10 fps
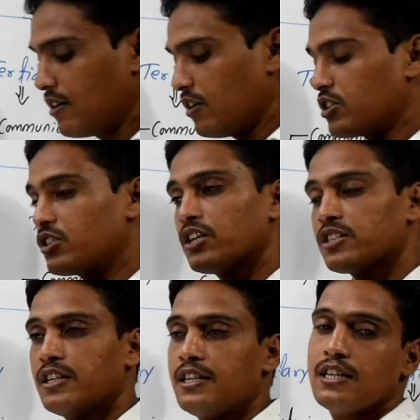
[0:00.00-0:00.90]

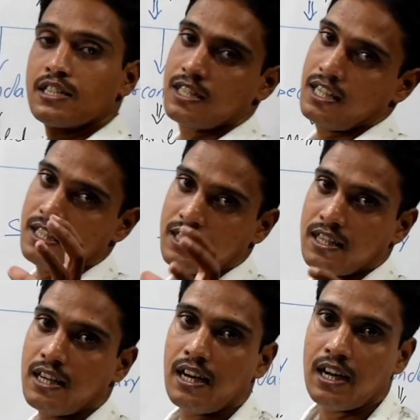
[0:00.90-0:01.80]
construction
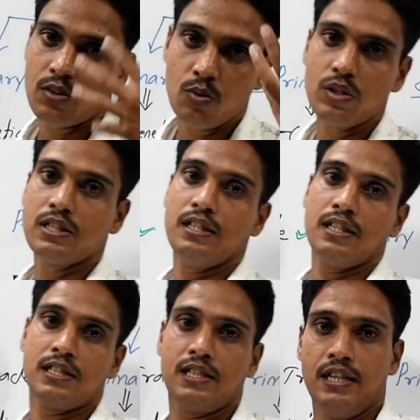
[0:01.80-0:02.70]
industries are those
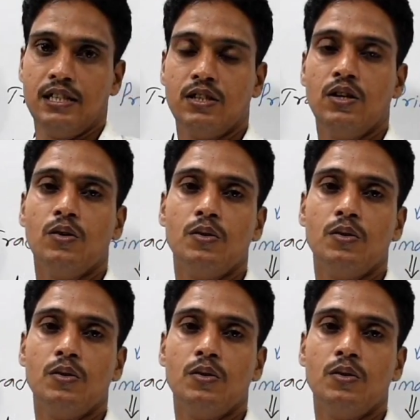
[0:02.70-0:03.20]
industries